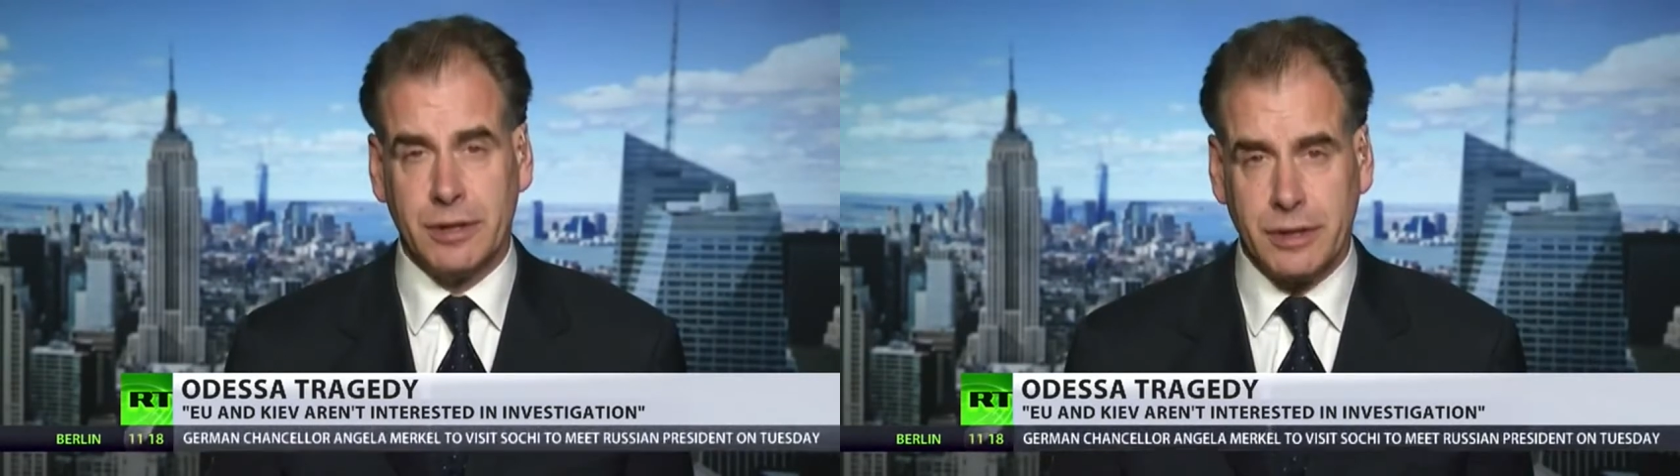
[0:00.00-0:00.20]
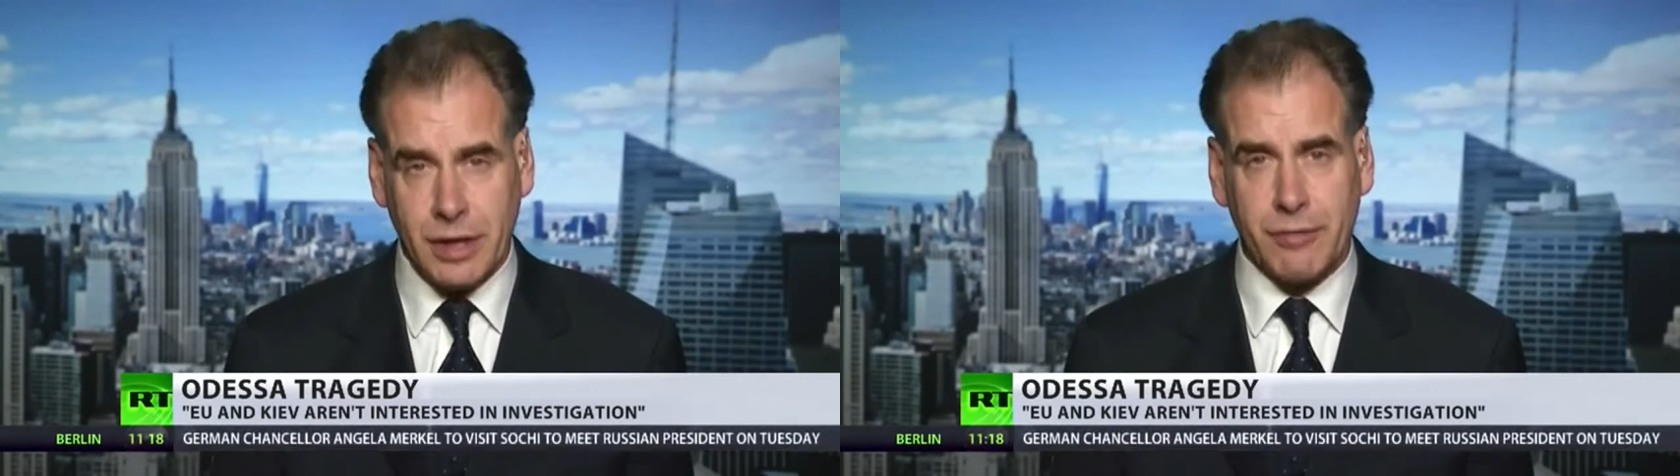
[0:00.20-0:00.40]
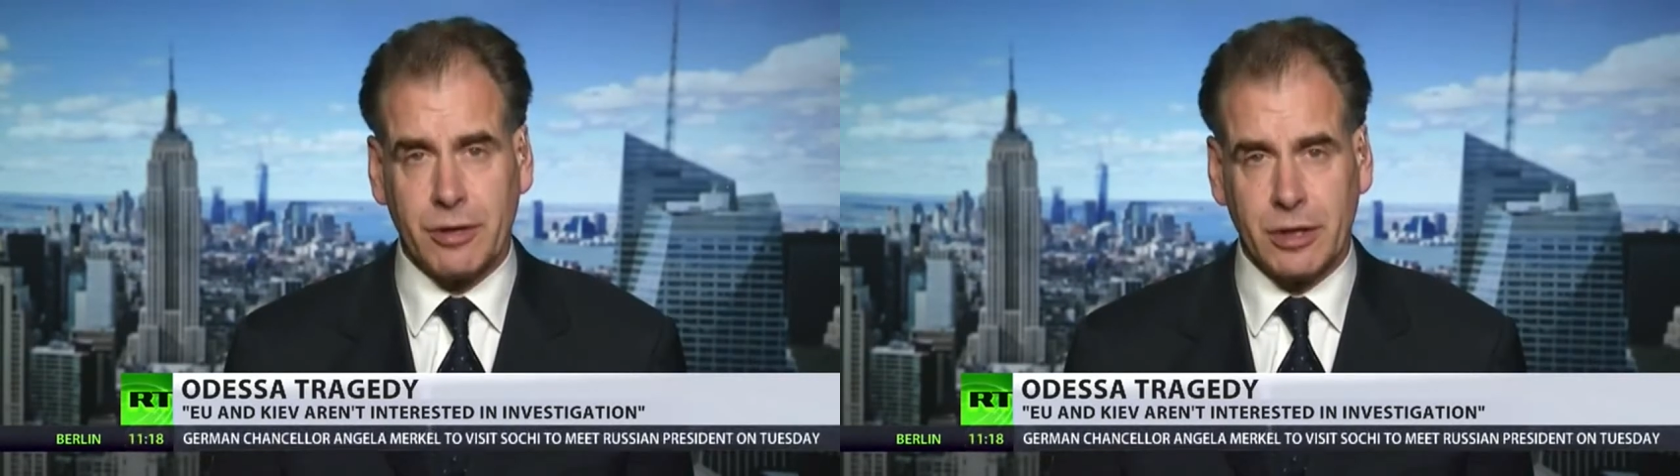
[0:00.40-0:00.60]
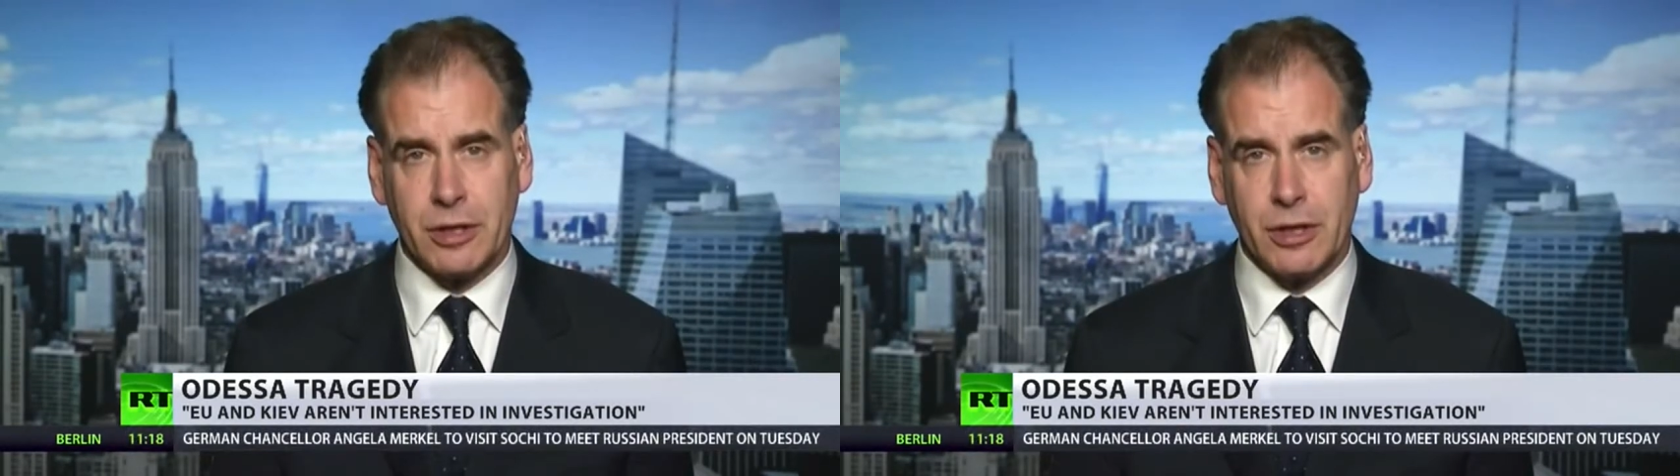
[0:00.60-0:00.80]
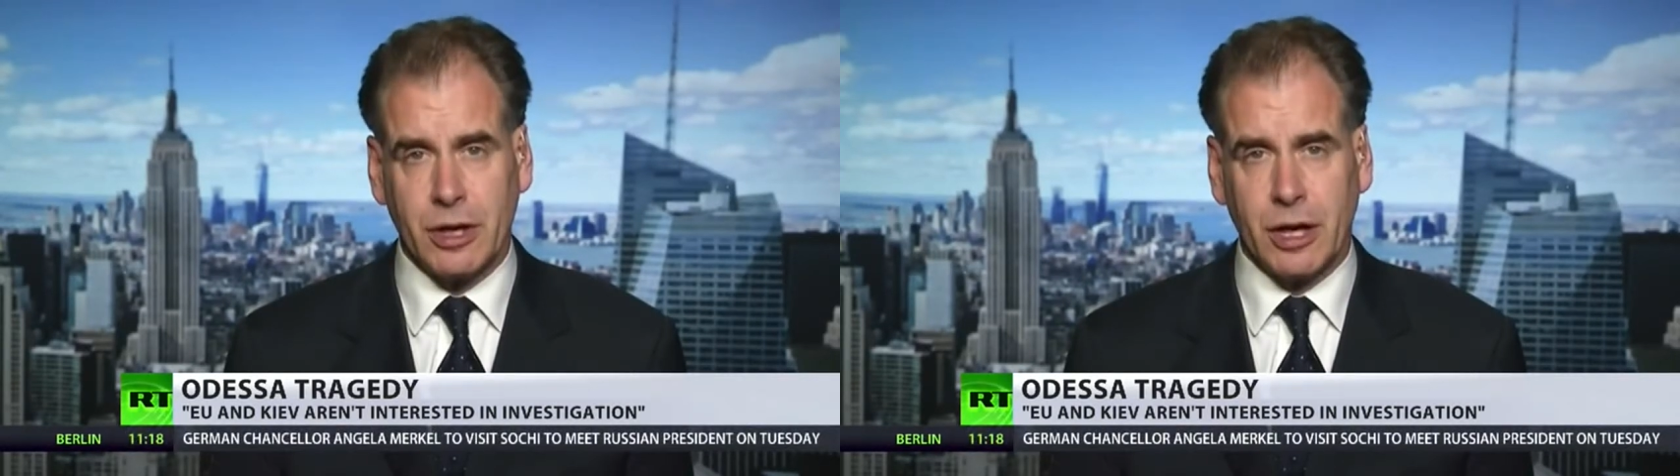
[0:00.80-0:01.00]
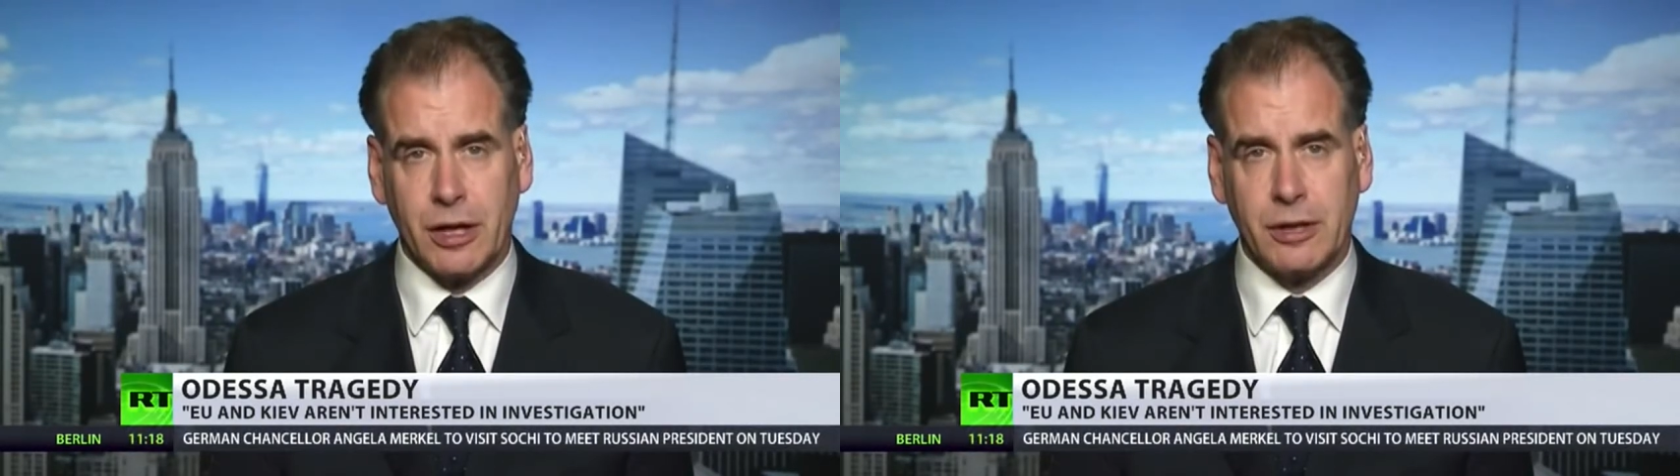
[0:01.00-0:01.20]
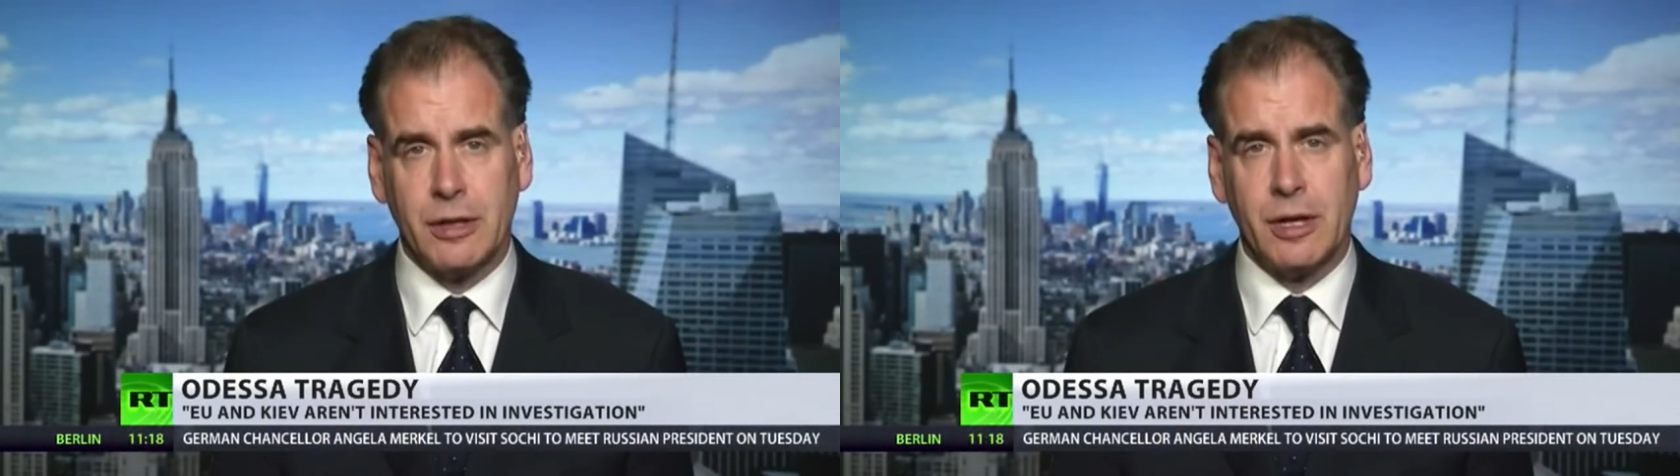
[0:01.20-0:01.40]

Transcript: Definitely not.